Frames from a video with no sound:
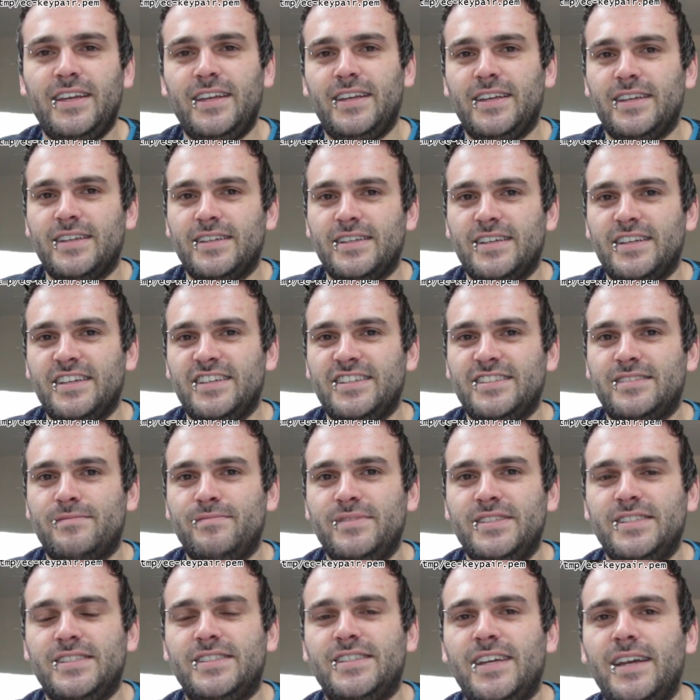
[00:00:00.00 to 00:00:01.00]
key is
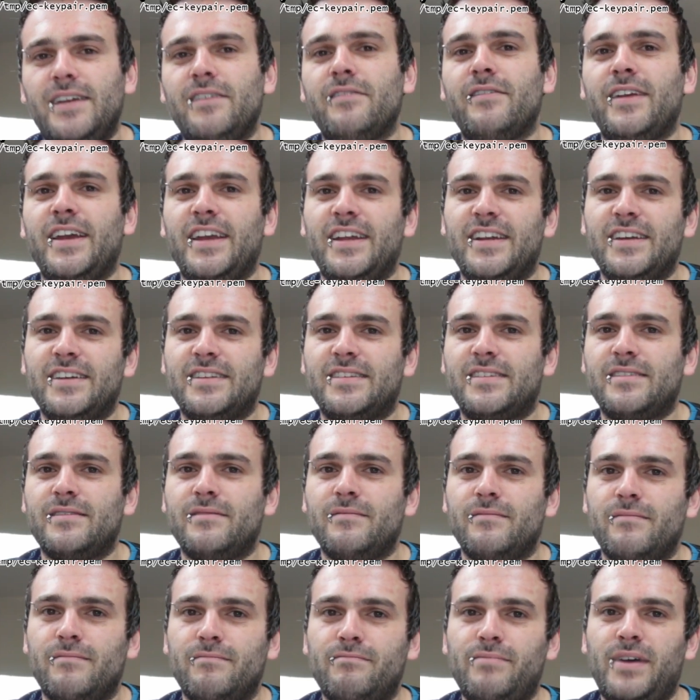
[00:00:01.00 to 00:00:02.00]
being generated
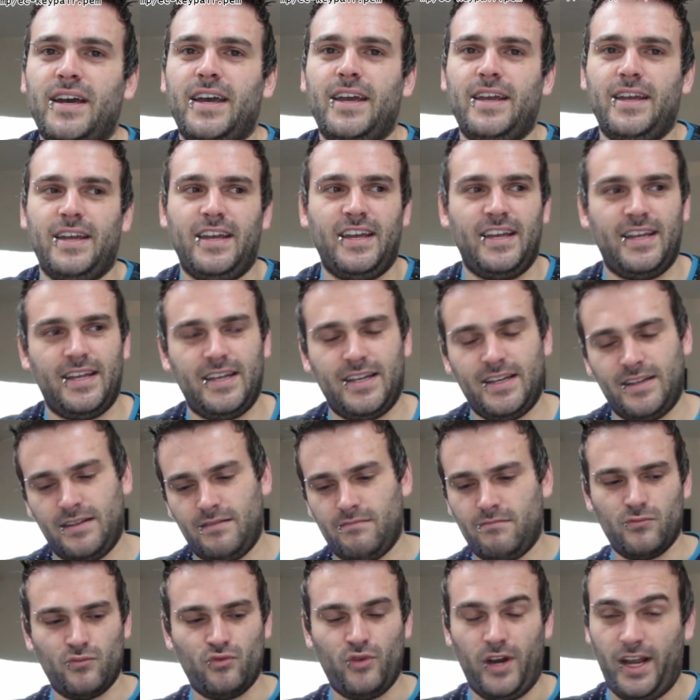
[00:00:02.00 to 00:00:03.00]
by a
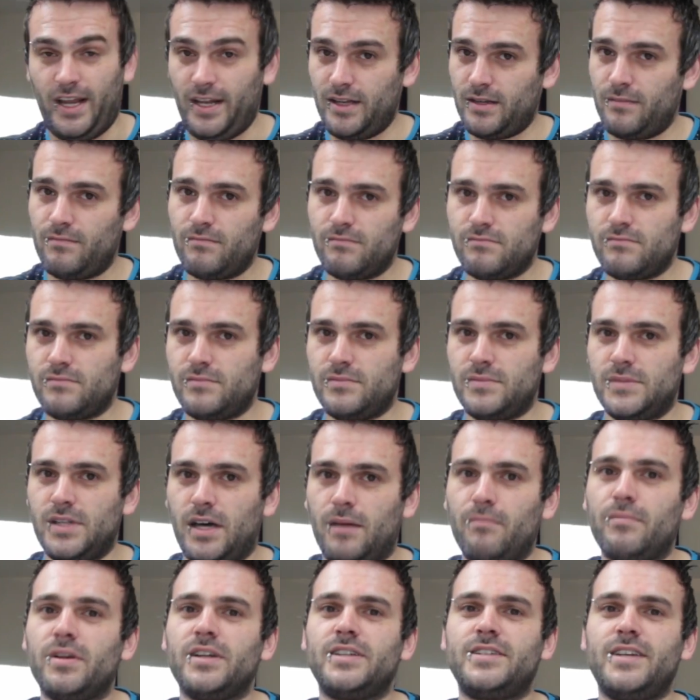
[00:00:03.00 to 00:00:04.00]
random
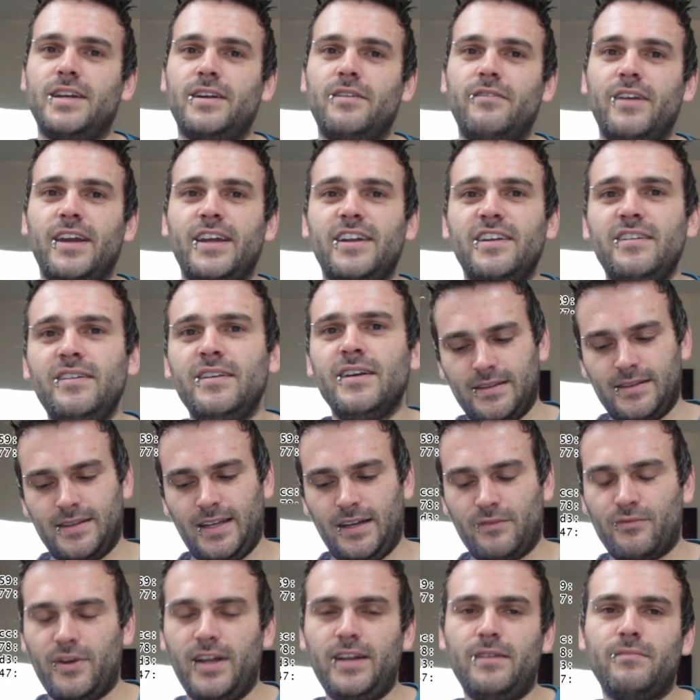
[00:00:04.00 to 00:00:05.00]
number generator.
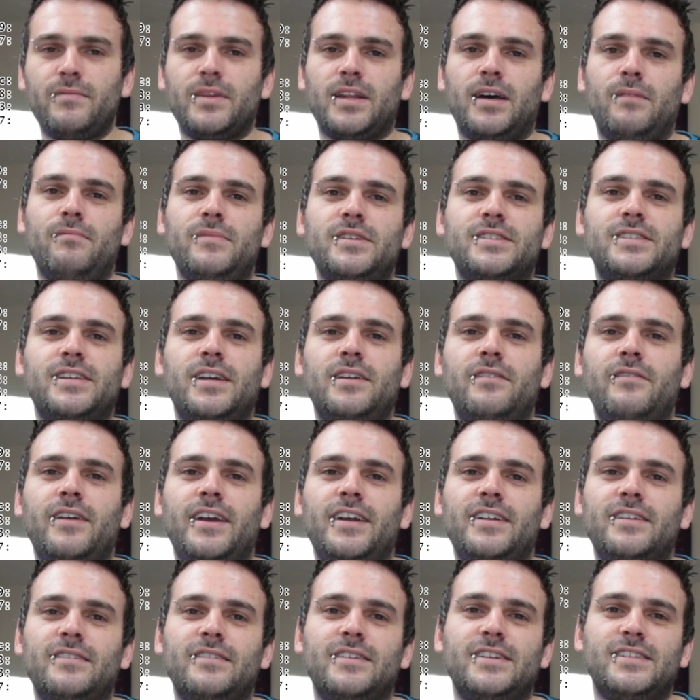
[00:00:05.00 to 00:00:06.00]
That random number
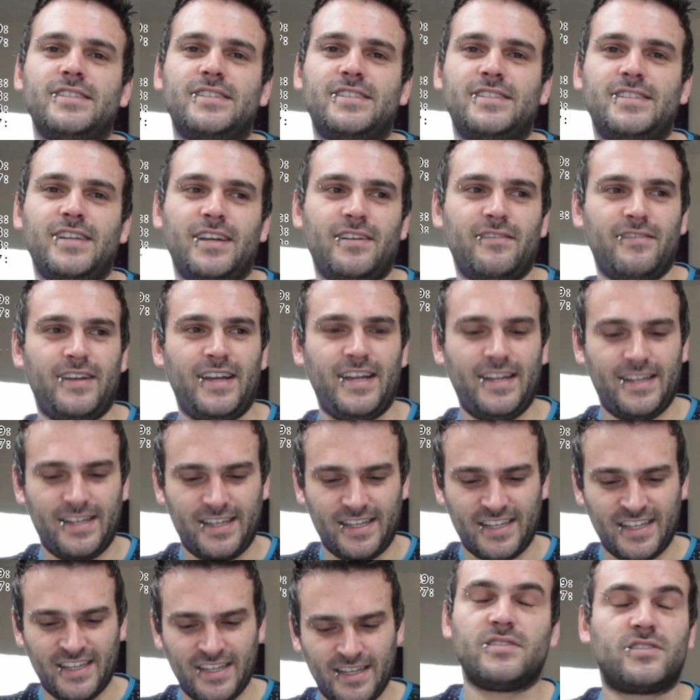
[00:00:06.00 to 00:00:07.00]
generator is
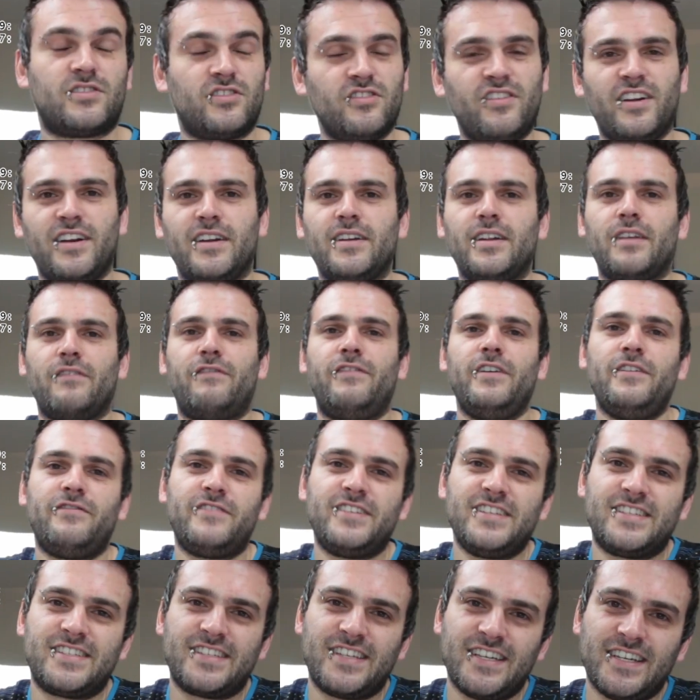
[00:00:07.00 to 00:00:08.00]
generating
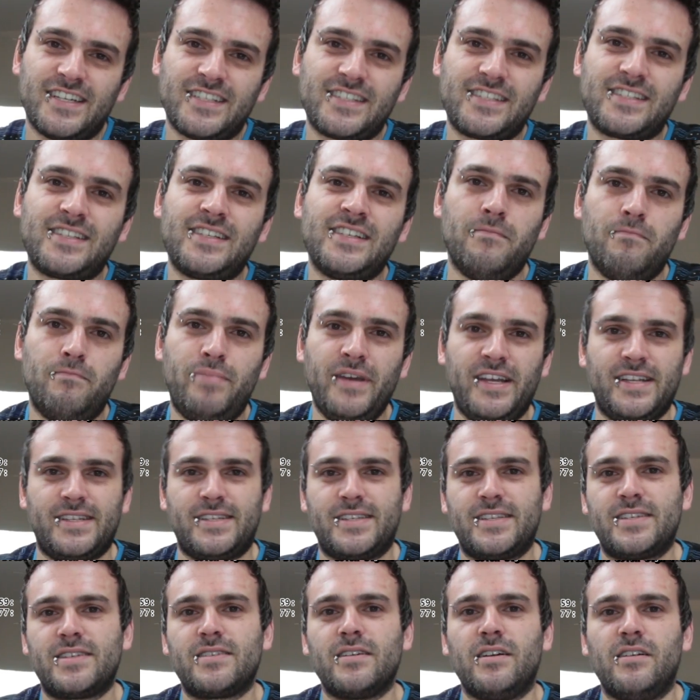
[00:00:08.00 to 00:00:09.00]
256 bits.
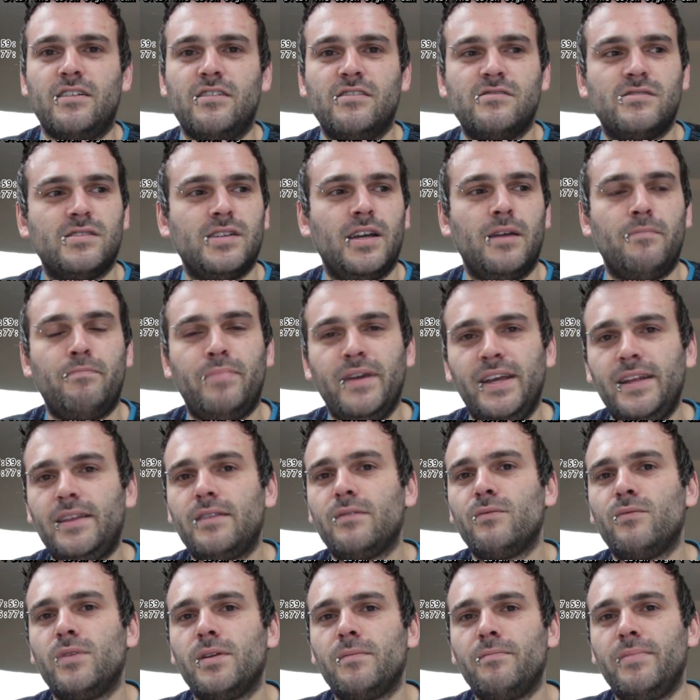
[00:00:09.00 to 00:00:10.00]
So a
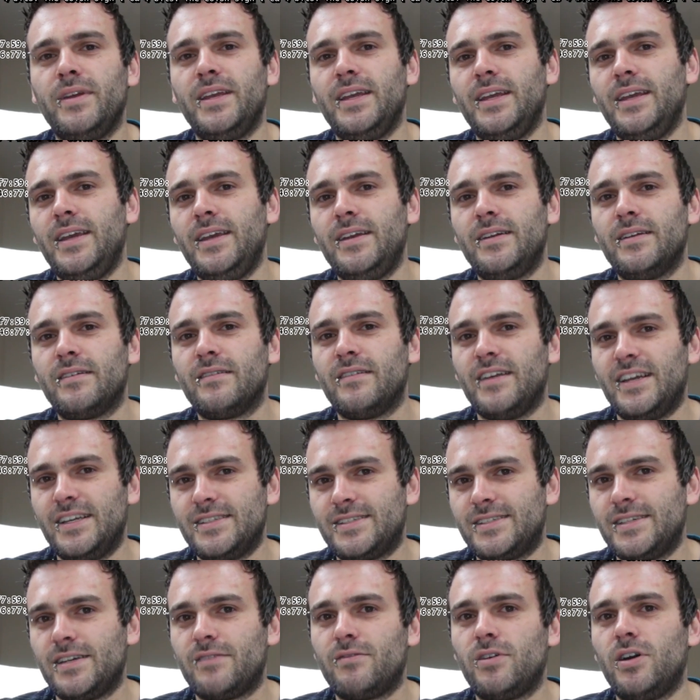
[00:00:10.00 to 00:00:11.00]
bit would be either a
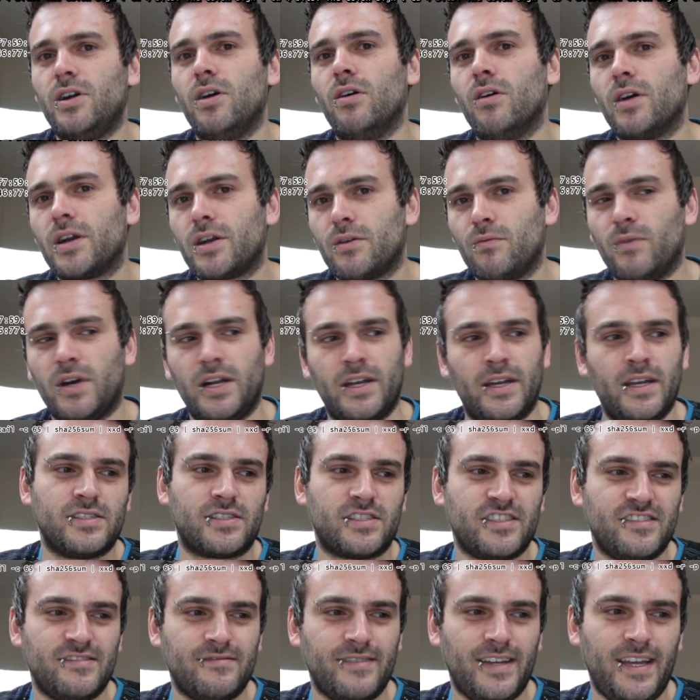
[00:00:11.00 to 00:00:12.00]
zero or a one.
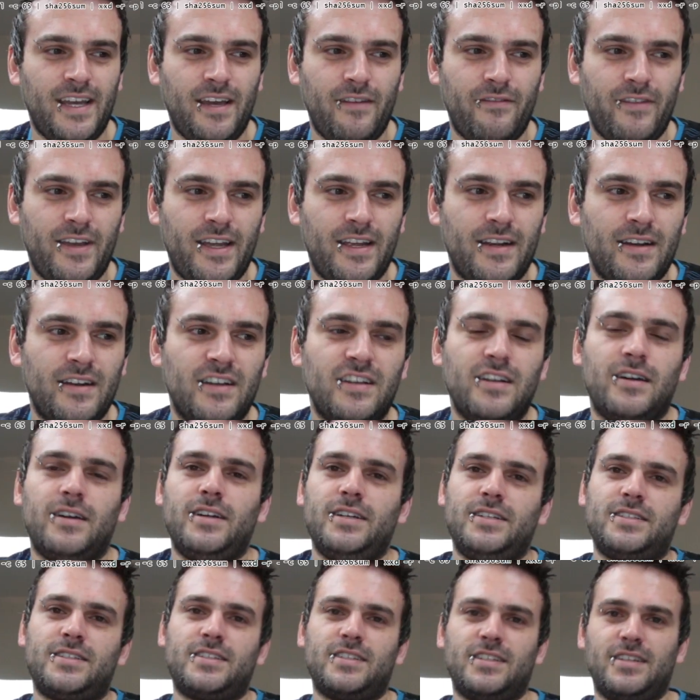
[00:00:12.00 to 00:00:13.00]
So we have a
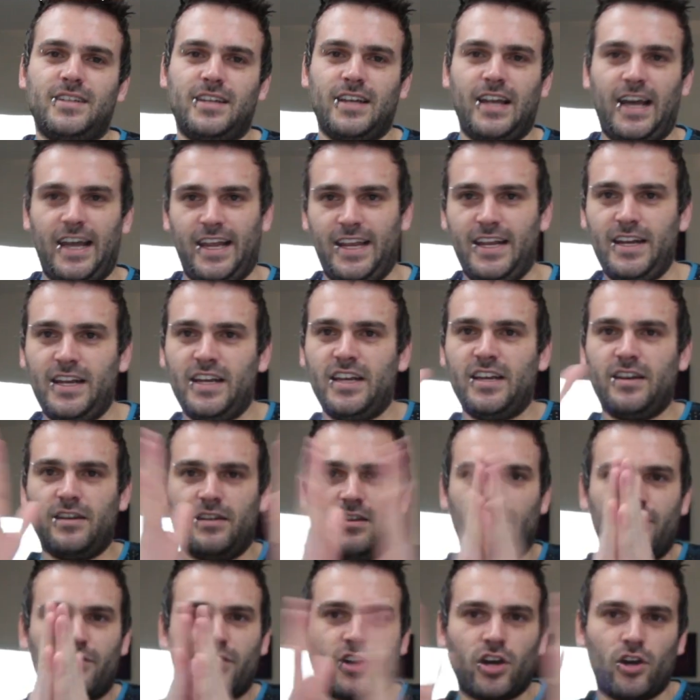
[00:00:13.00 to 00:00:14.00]
large line
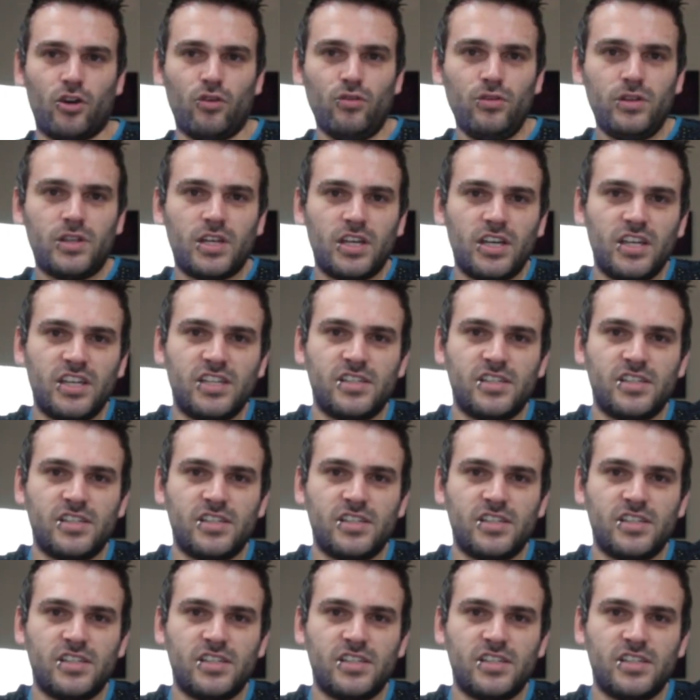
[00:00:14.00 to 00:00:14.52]
of code